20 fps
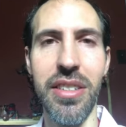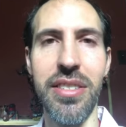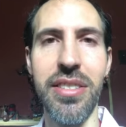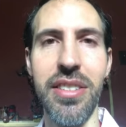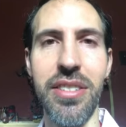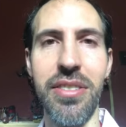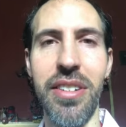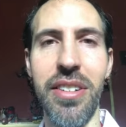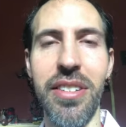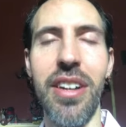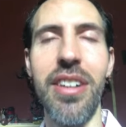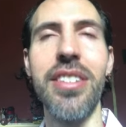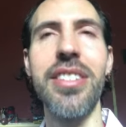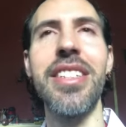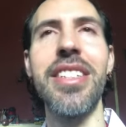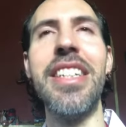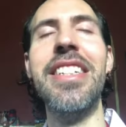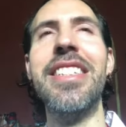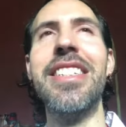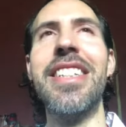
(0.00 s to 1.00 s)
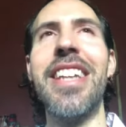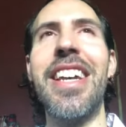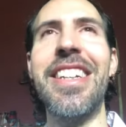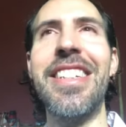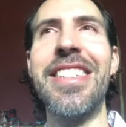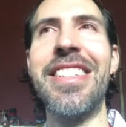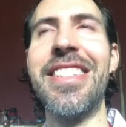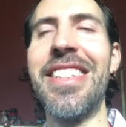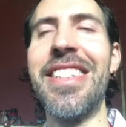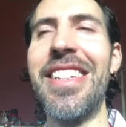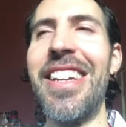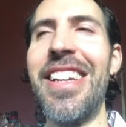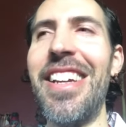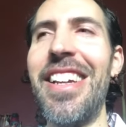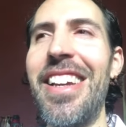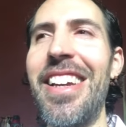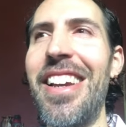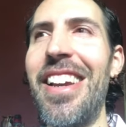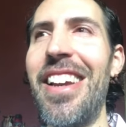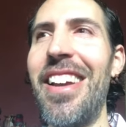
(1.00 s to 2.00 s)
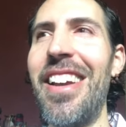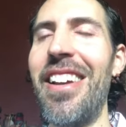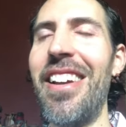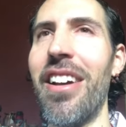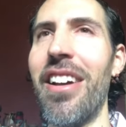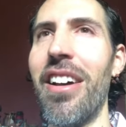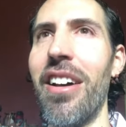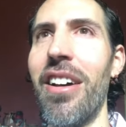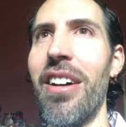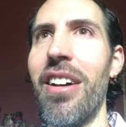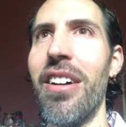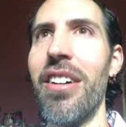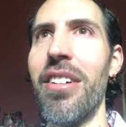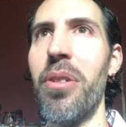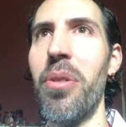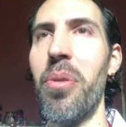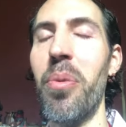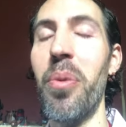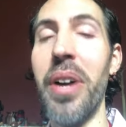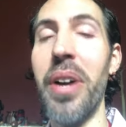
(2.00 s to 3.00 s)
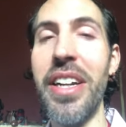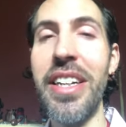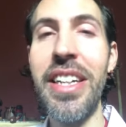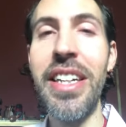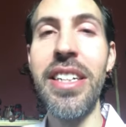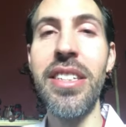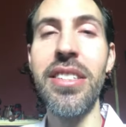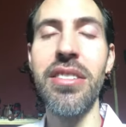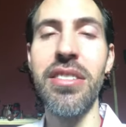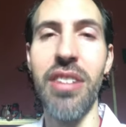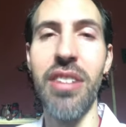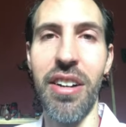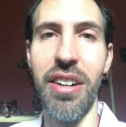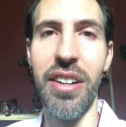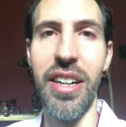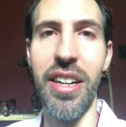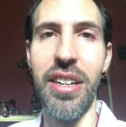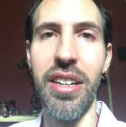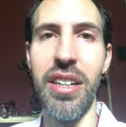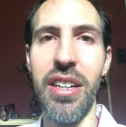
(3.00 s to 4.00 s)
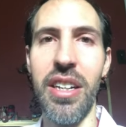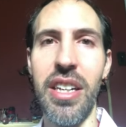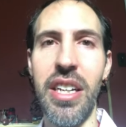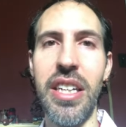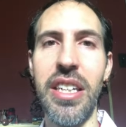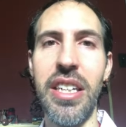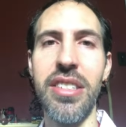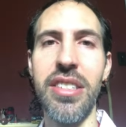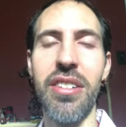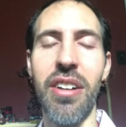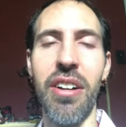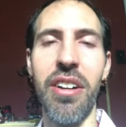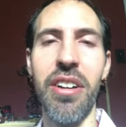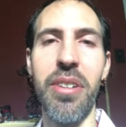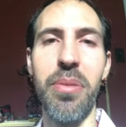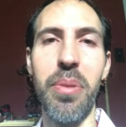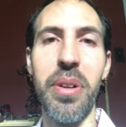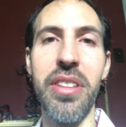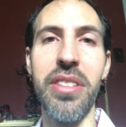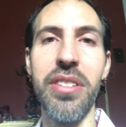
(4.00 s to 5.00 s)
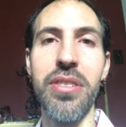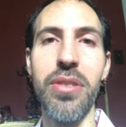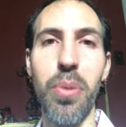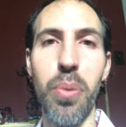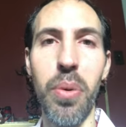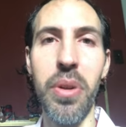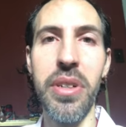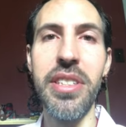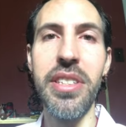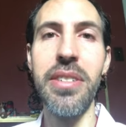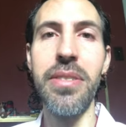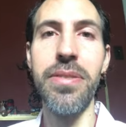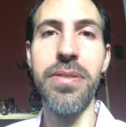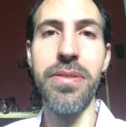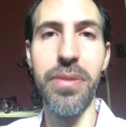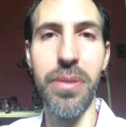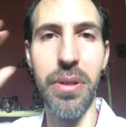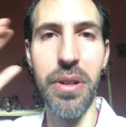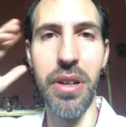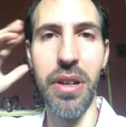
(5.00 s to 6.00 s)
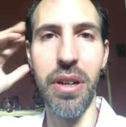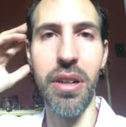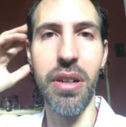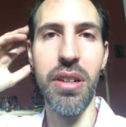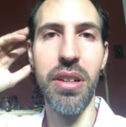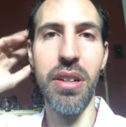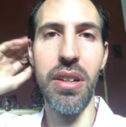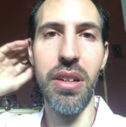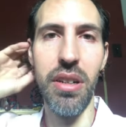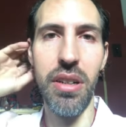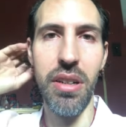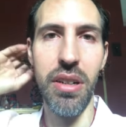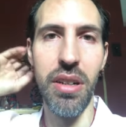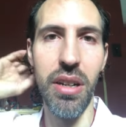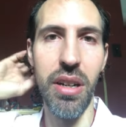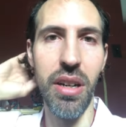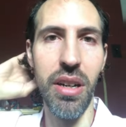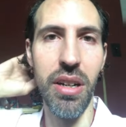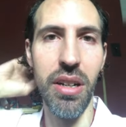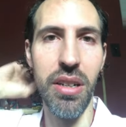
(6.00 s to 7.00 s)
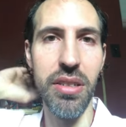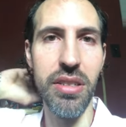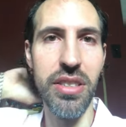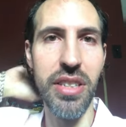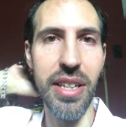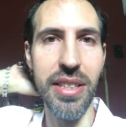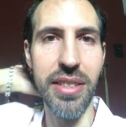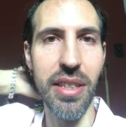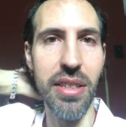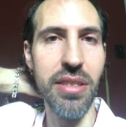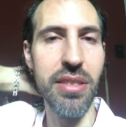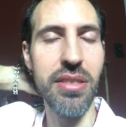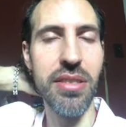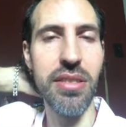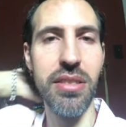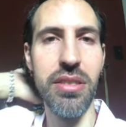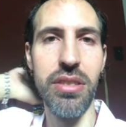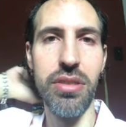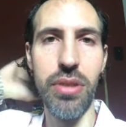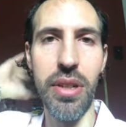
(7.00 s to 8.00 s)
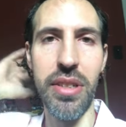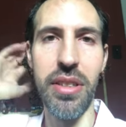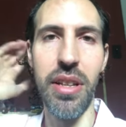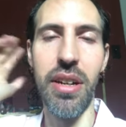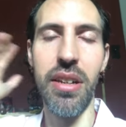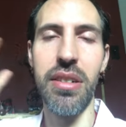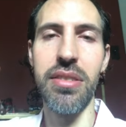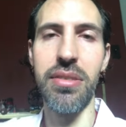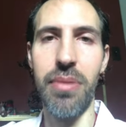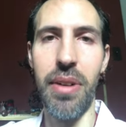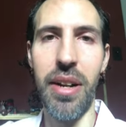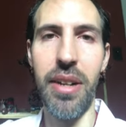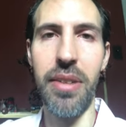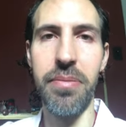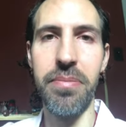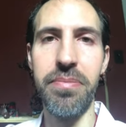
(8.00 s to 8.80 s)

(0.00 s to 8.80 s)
the Dreadlocks. He says when he started with 24 Jatas, Dreadlocks, right?